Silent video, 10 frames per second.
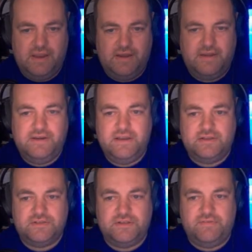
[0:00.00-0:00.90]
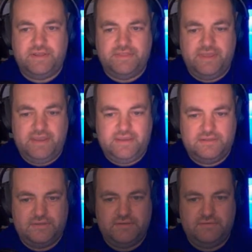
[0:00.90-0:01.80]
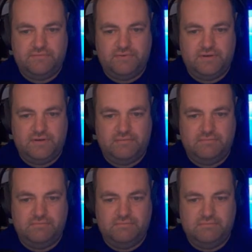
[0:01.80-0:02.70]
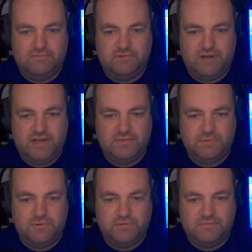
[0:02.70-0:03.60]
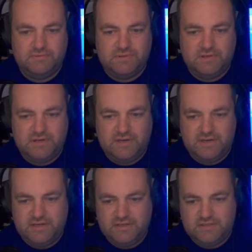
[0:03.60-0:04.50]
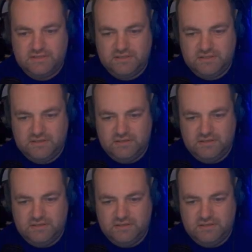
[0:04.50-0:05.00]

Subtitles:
And then you got stuff like this for transport, I guess.